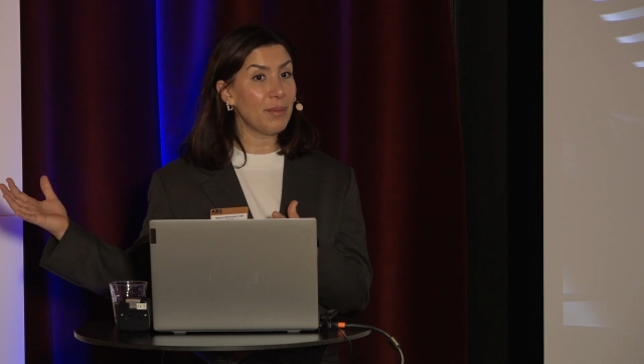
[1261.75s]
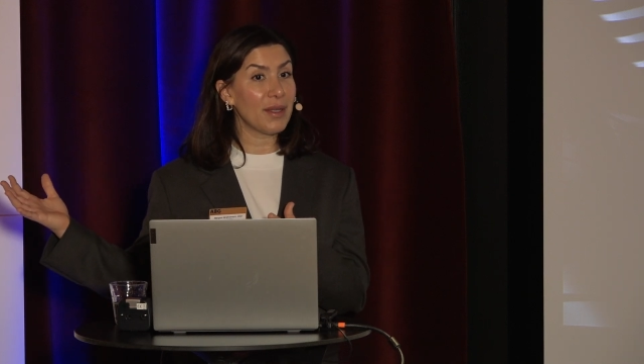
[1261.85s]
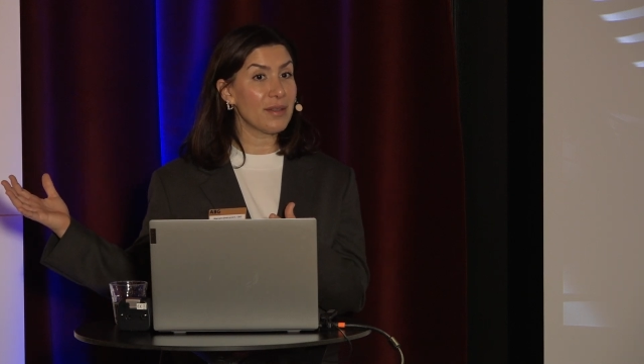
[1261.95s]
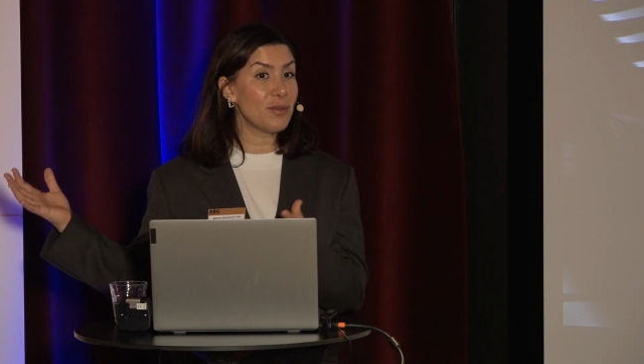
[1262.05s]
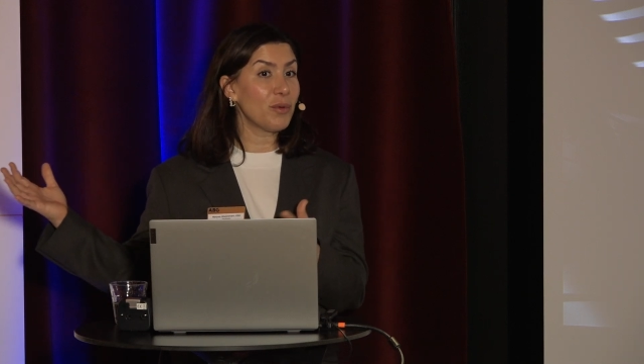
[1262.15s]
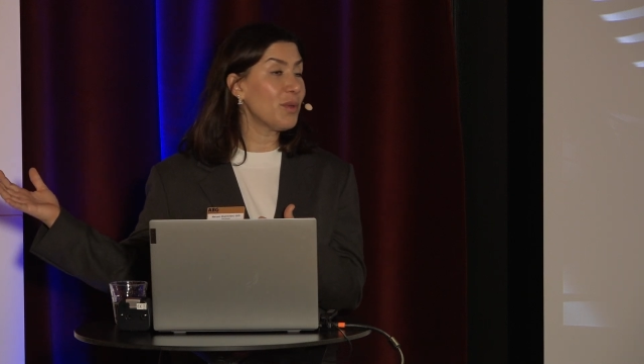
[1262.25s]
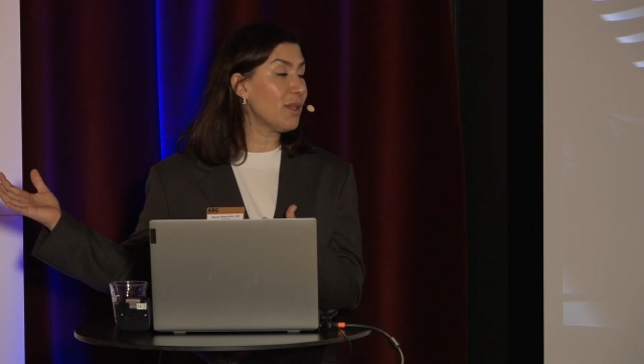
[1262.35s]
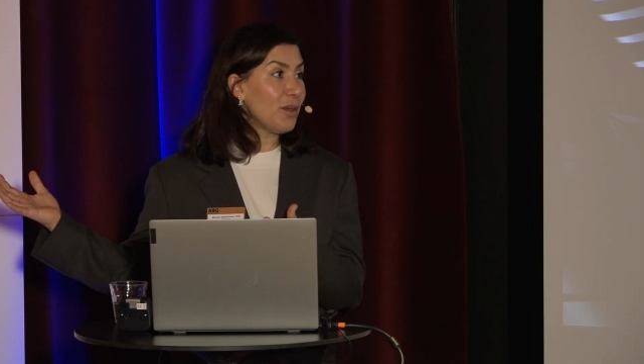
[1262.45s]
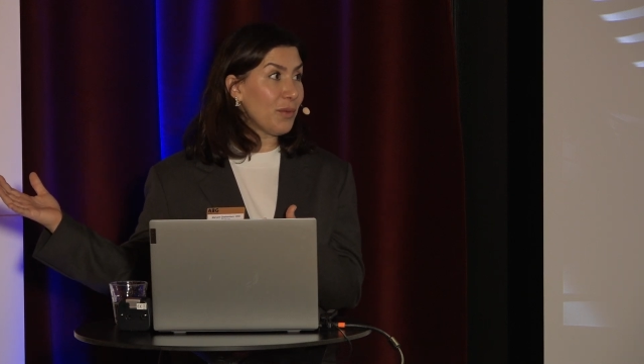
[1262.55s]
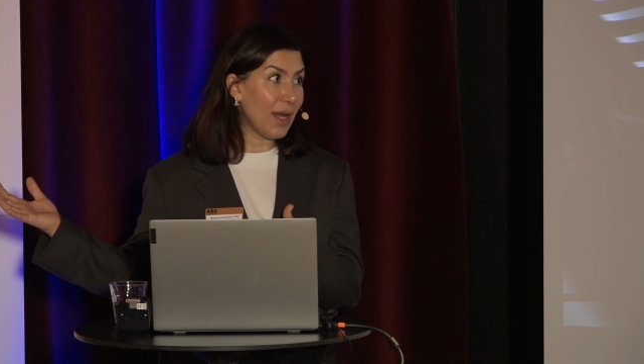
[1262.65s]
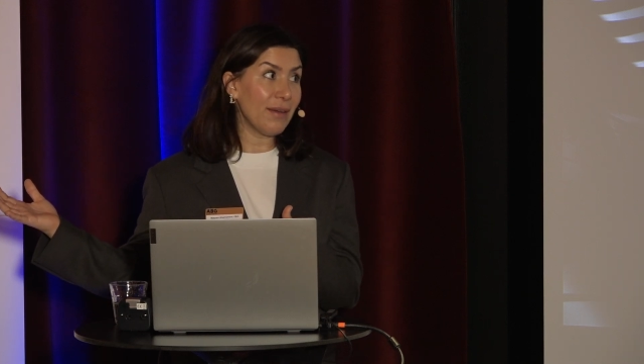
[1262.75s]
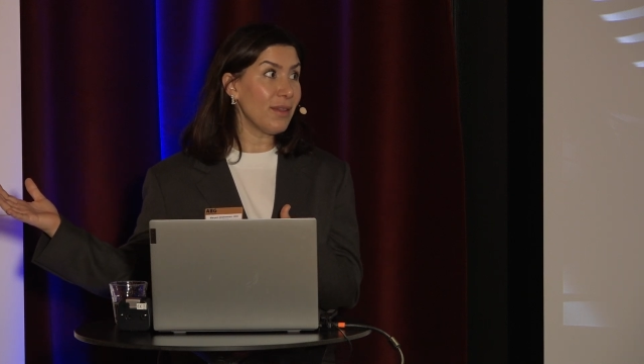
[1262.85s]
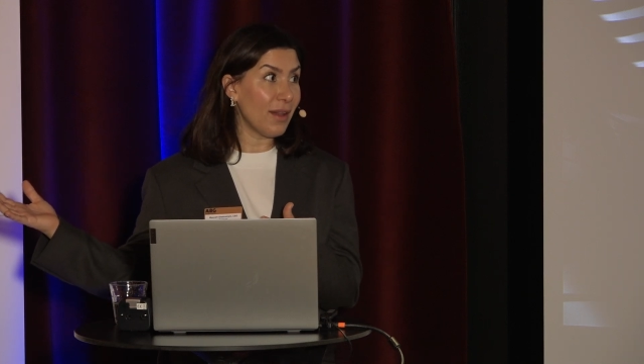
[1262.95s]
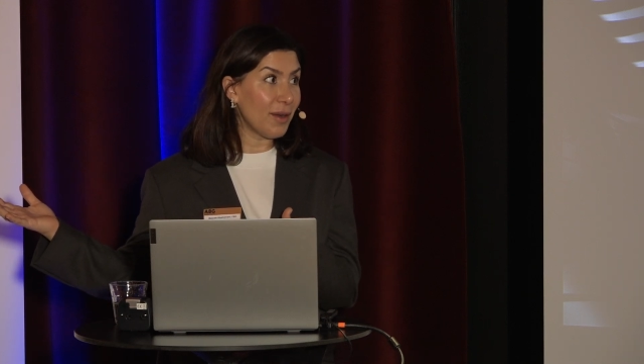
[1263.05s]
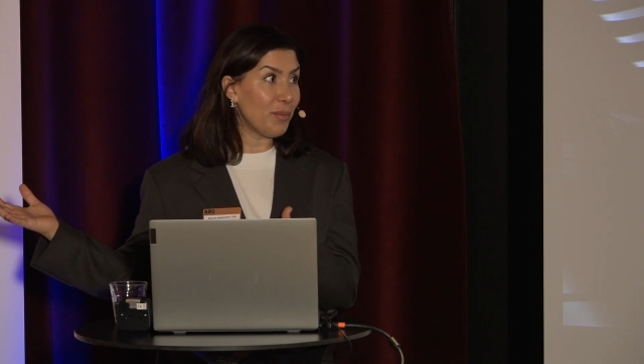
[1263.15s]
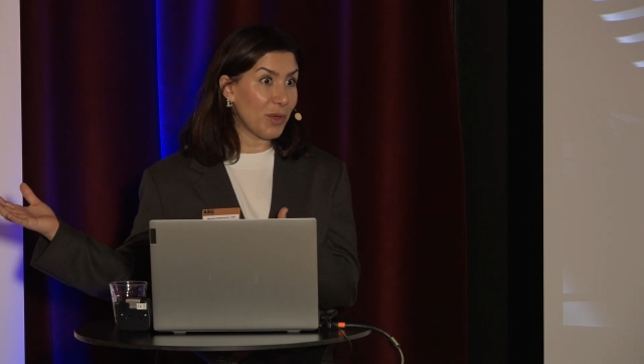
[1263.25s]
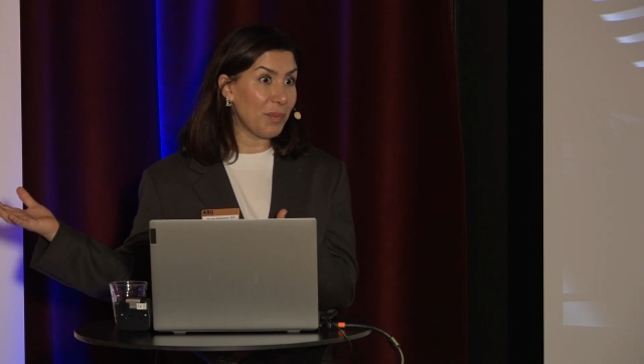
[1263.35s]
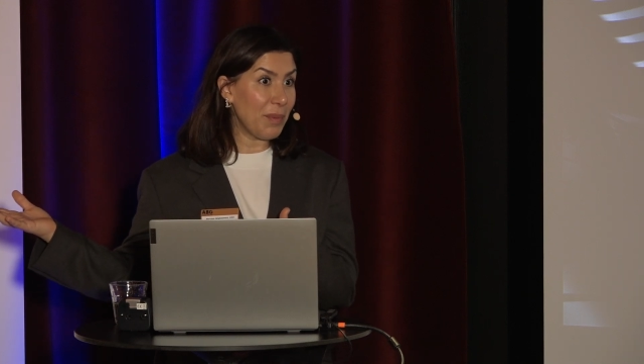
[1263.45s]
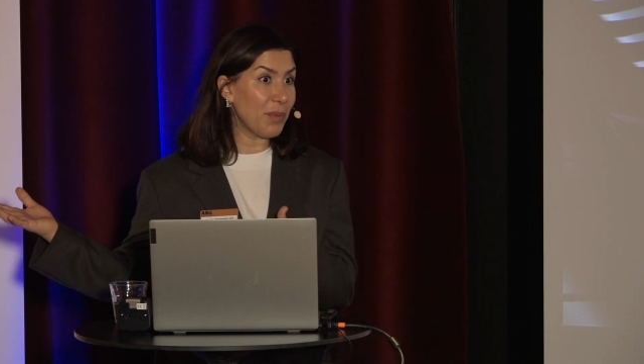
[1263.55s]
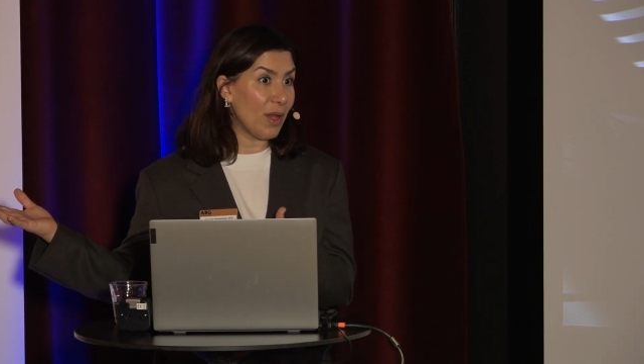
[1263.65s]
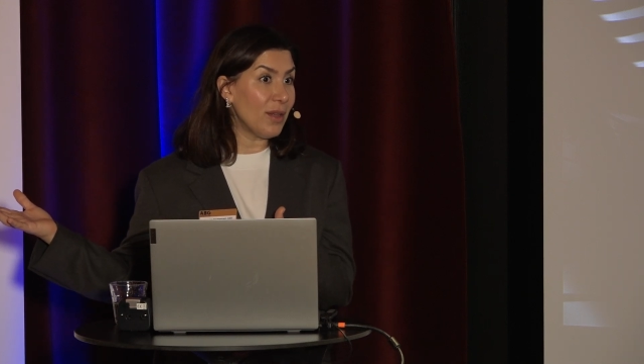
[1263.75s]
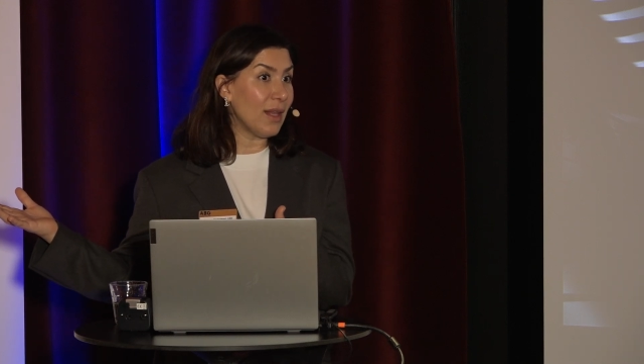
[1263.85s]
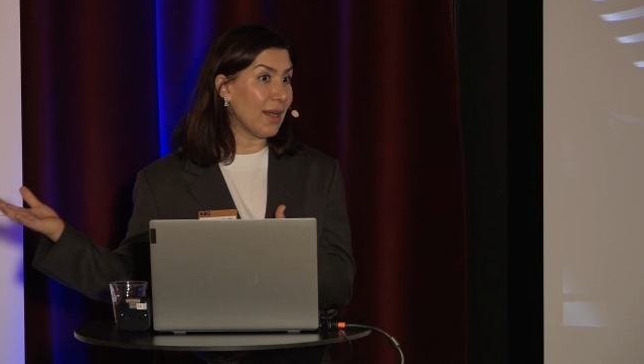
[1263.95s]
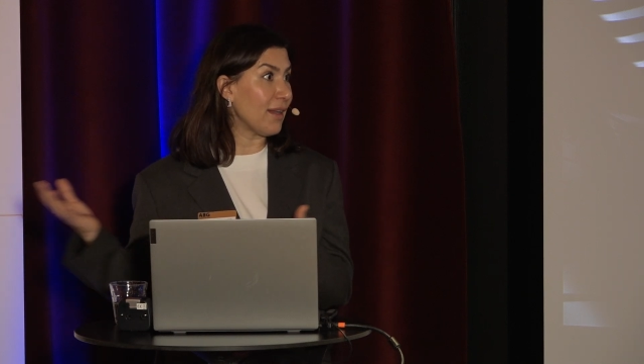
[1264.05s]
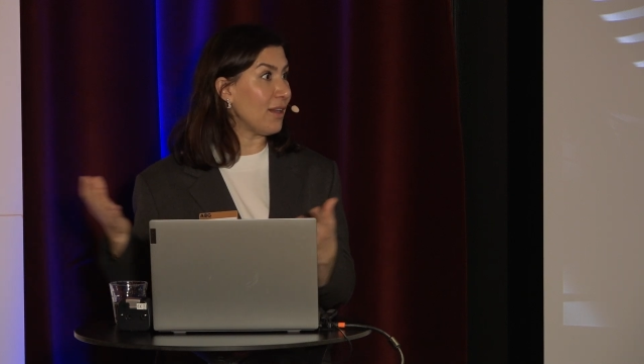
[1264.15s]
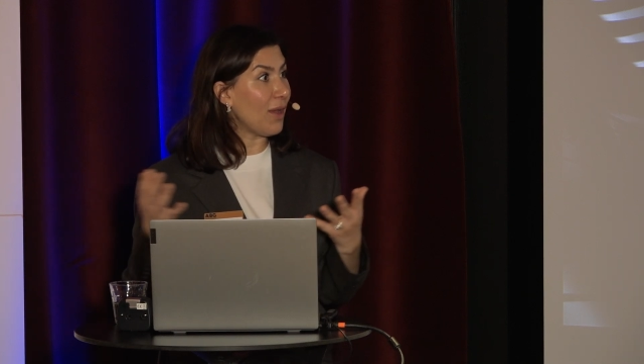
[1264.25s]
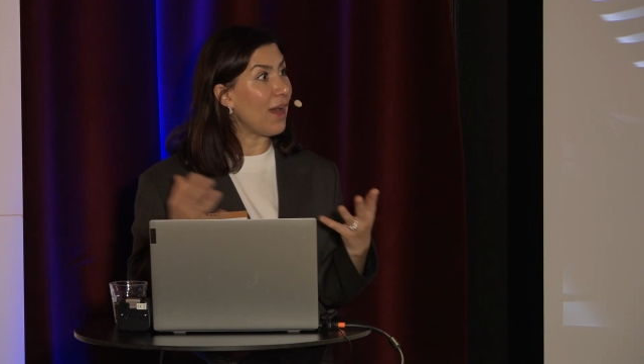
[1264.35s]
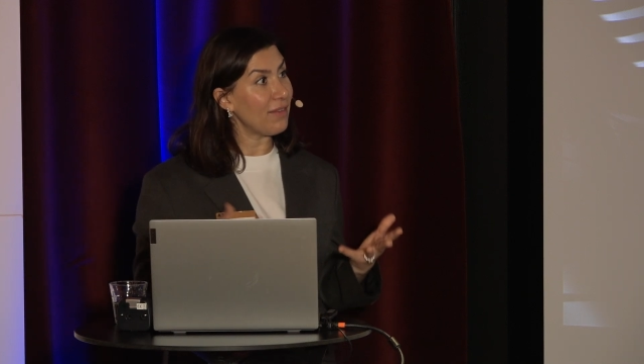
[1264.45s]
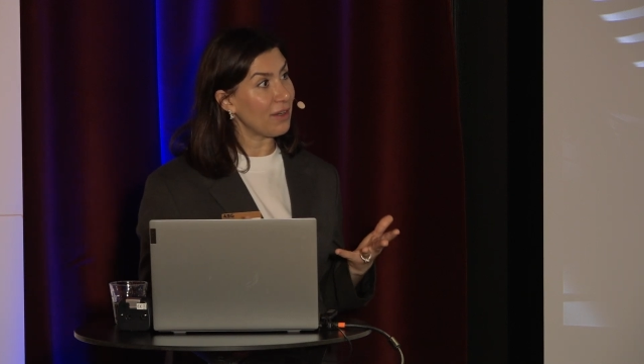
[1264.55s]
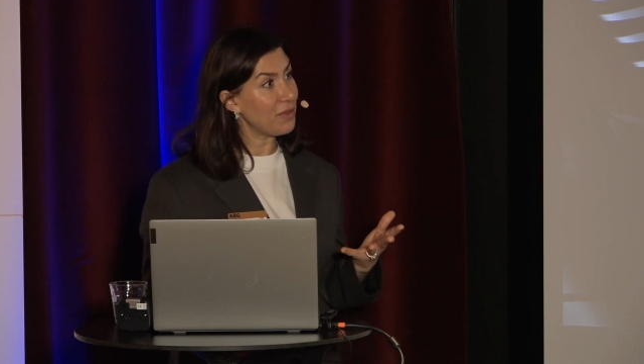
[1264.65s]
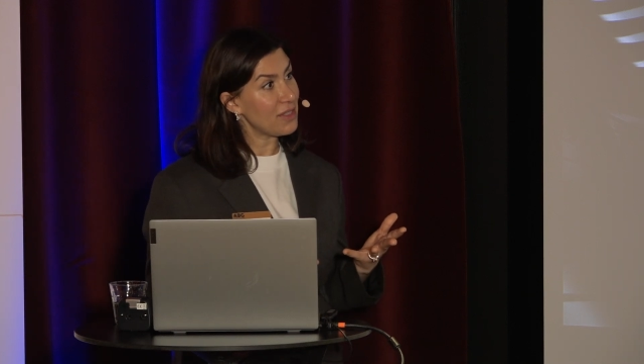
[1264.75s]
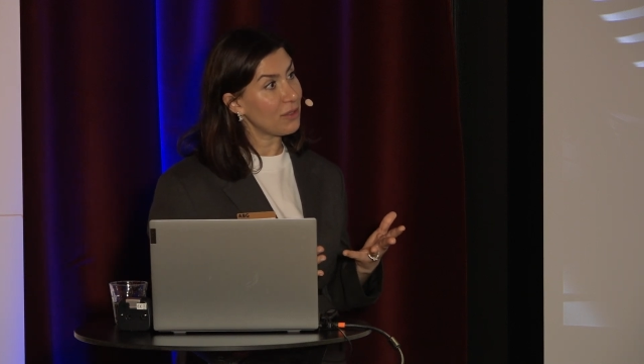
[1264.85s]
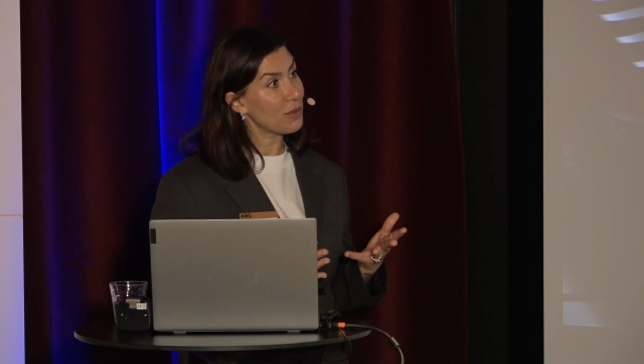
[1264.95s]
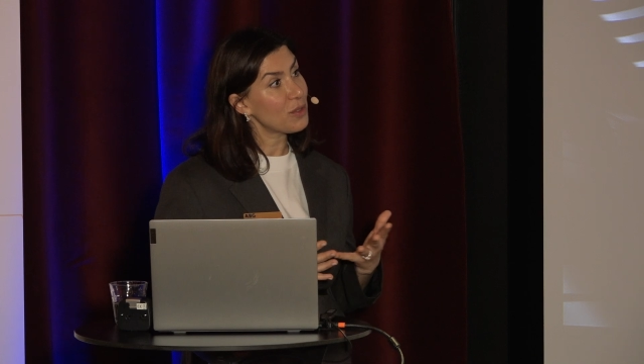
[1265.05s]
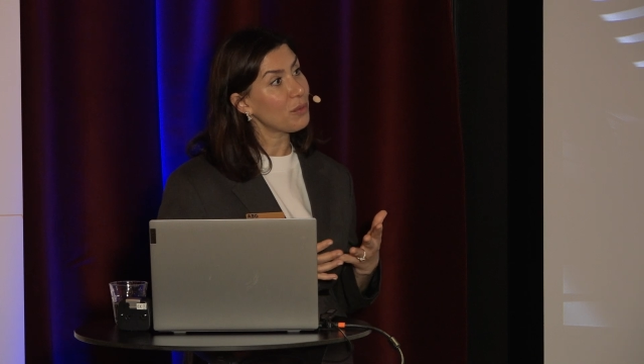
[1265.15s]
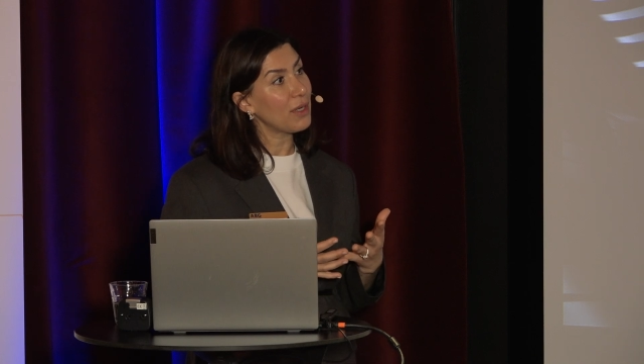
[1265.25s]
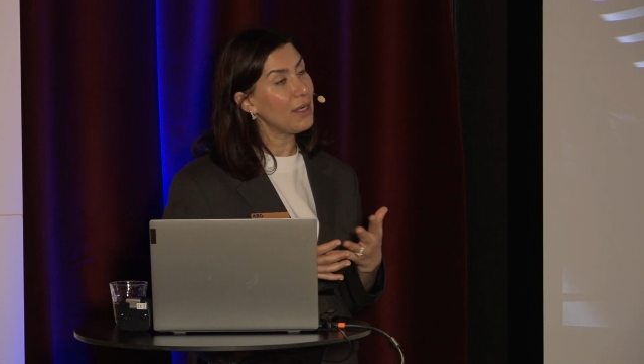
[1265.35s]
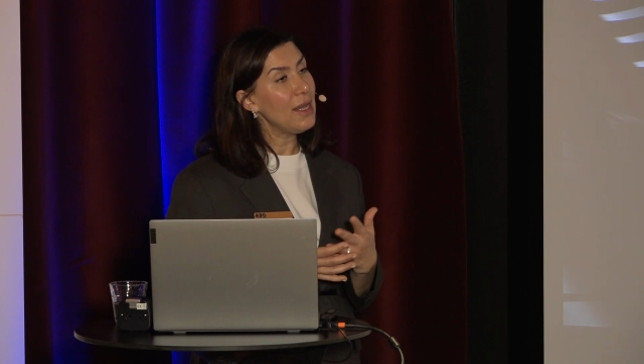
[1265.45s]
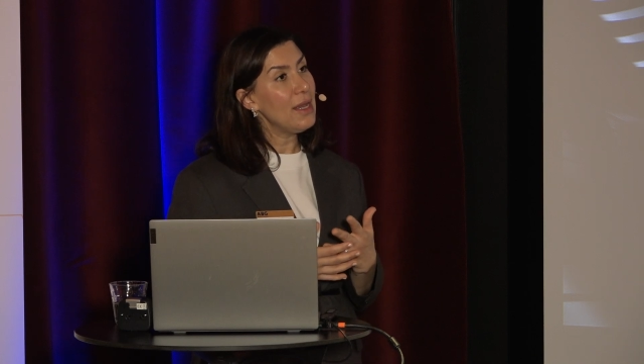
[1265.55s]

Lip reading: Because normally you would have a lot of more people online than you have in a physical store.